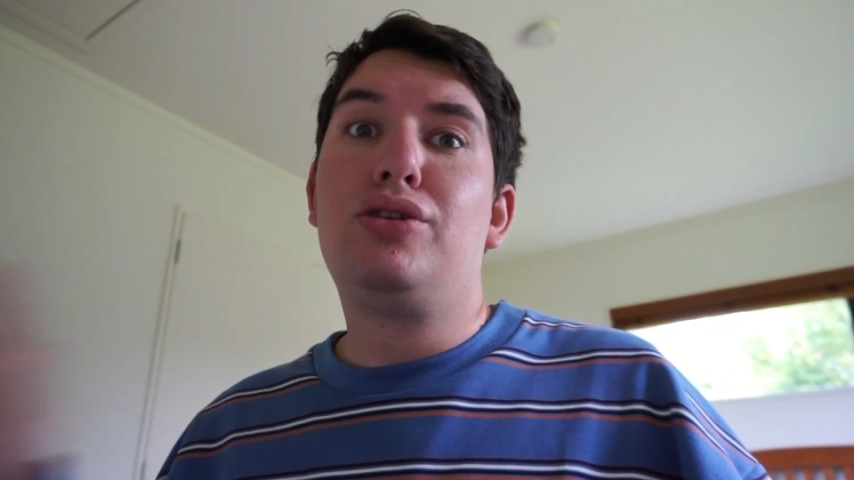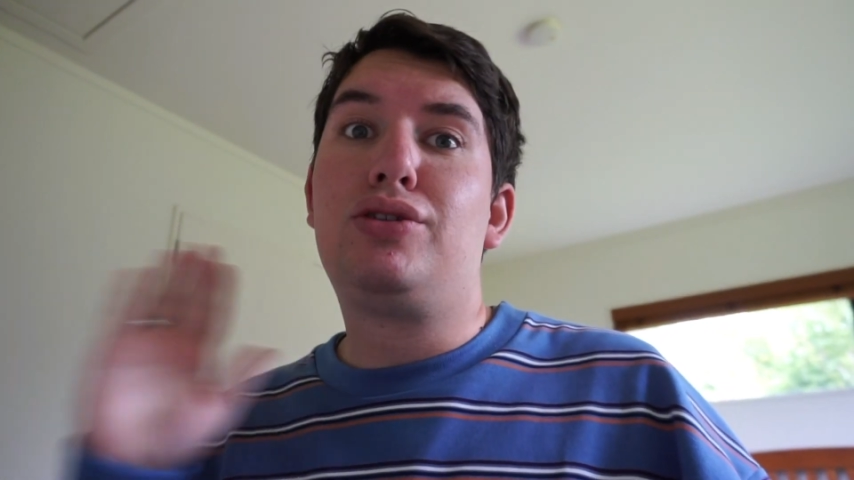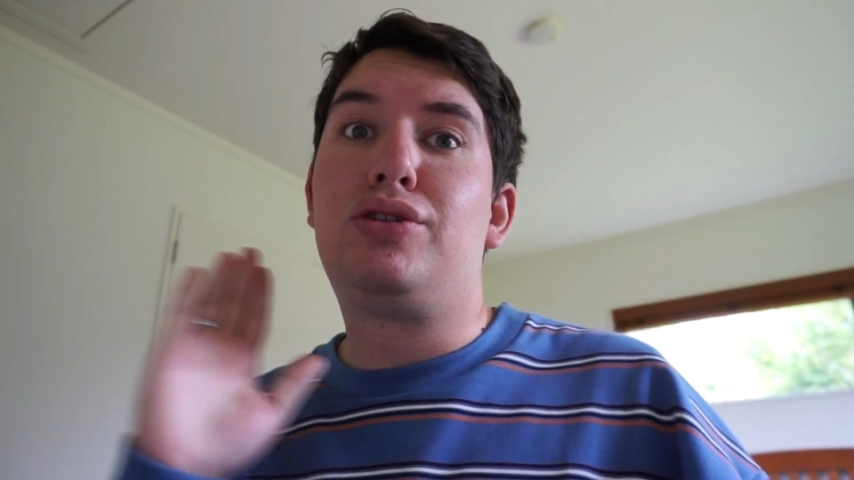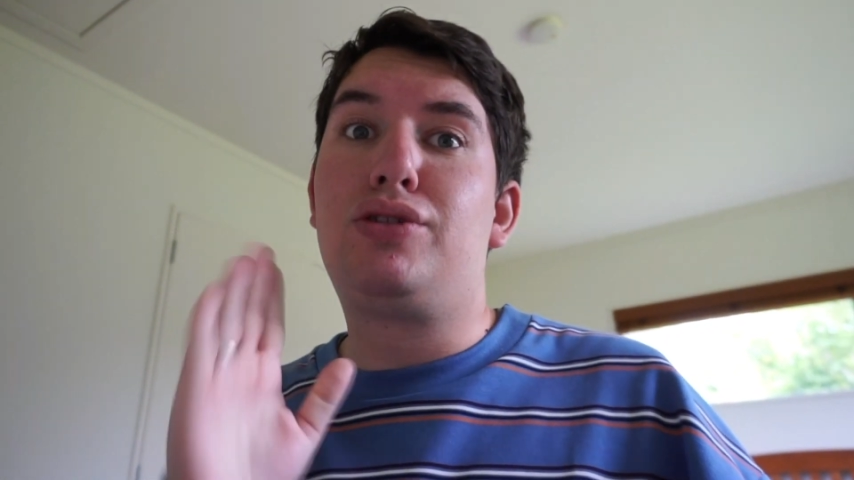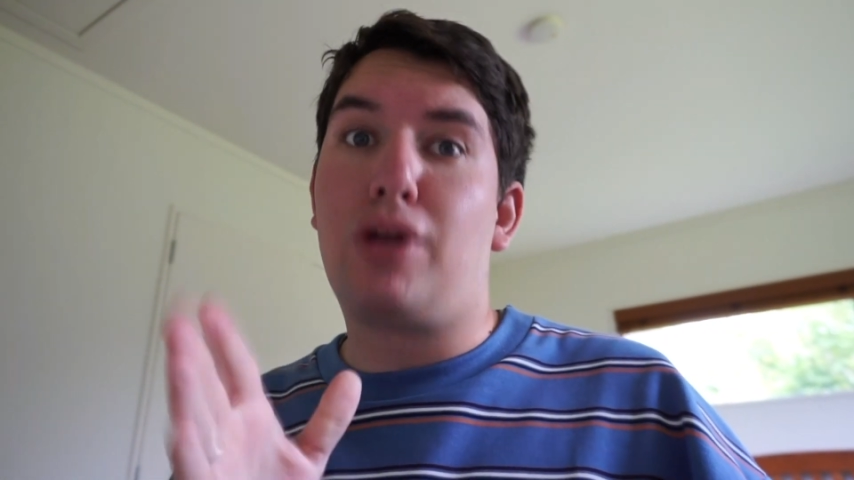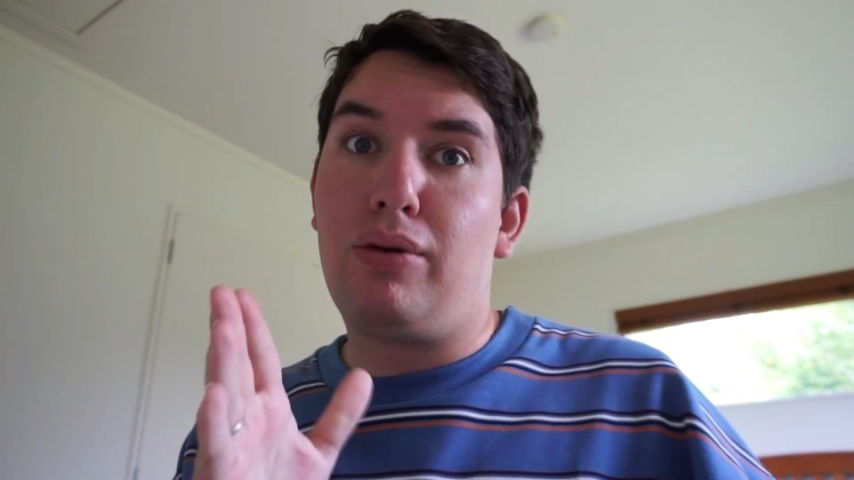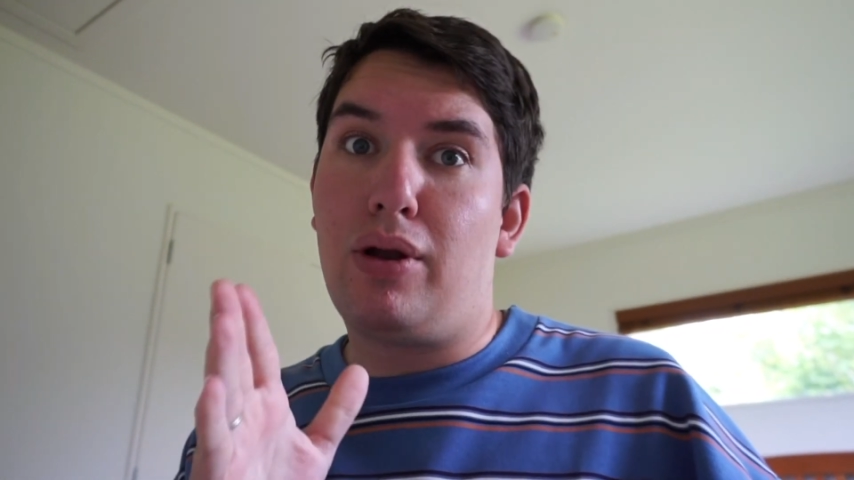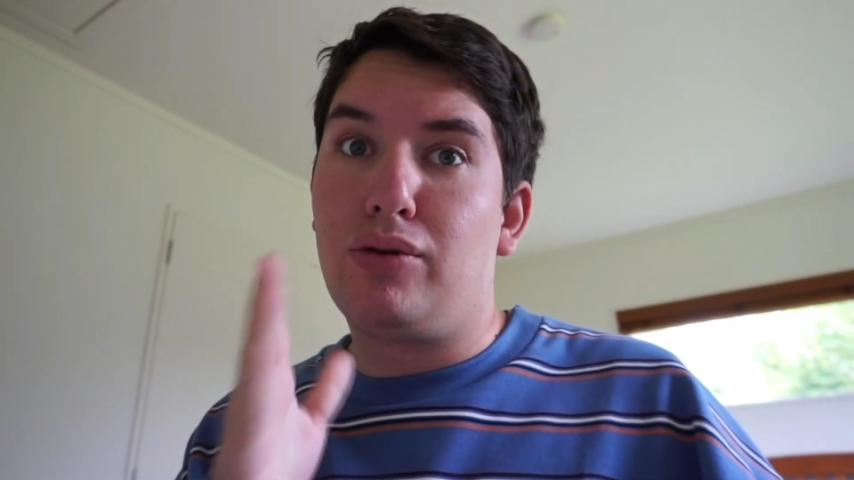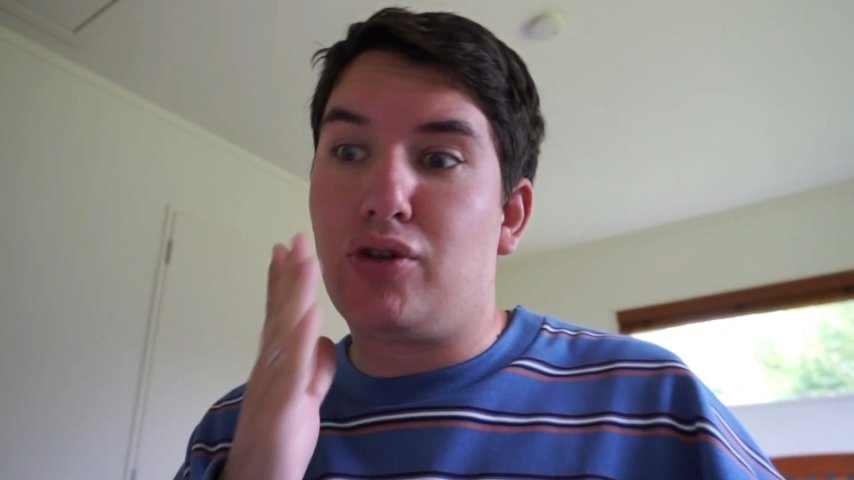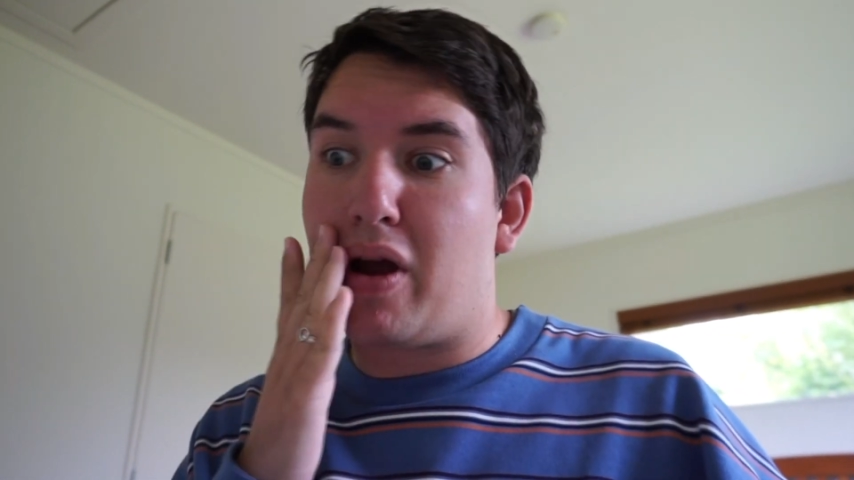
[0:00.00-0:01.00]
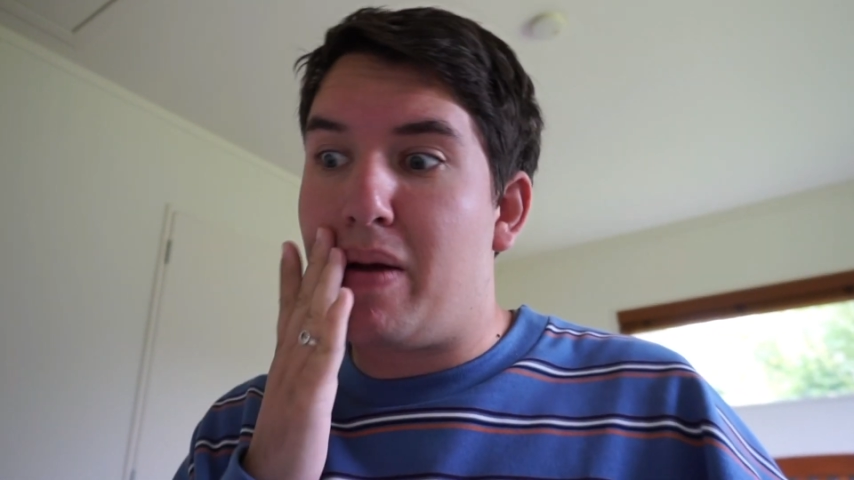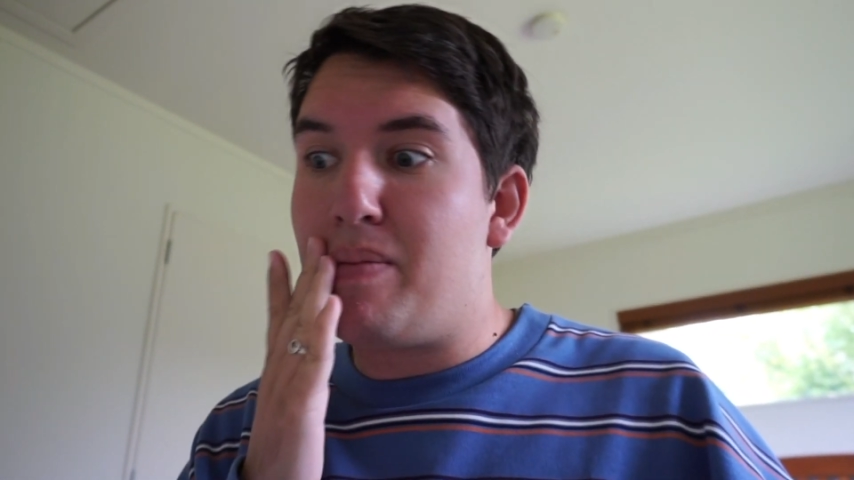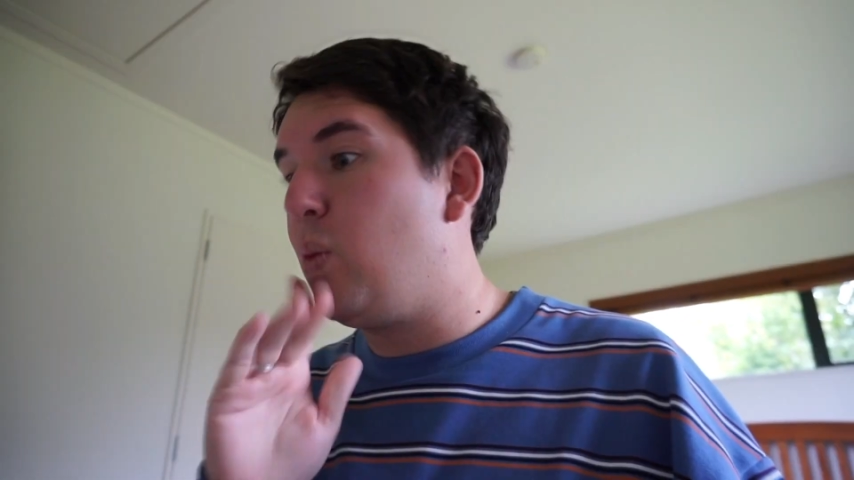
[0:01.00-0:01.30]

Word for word: solo trip,